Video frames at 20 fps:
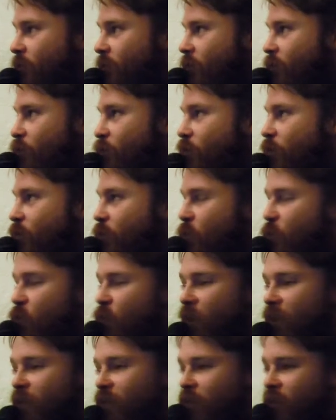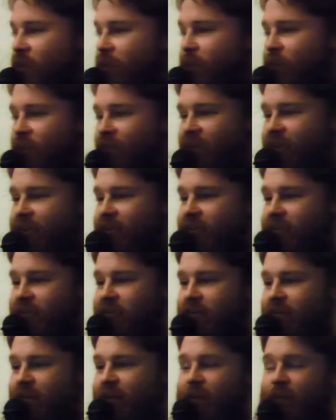move from one gritty section in
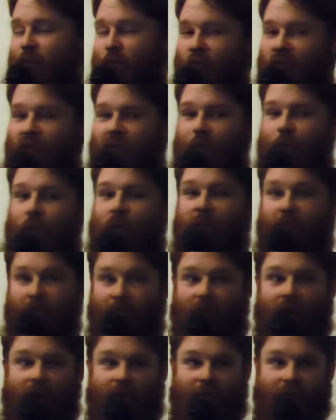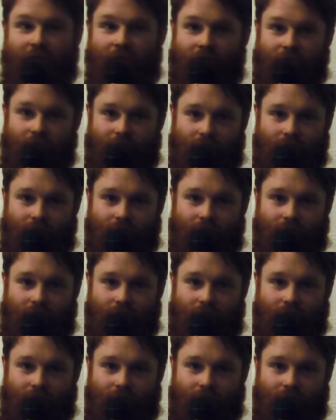your life to another one faster.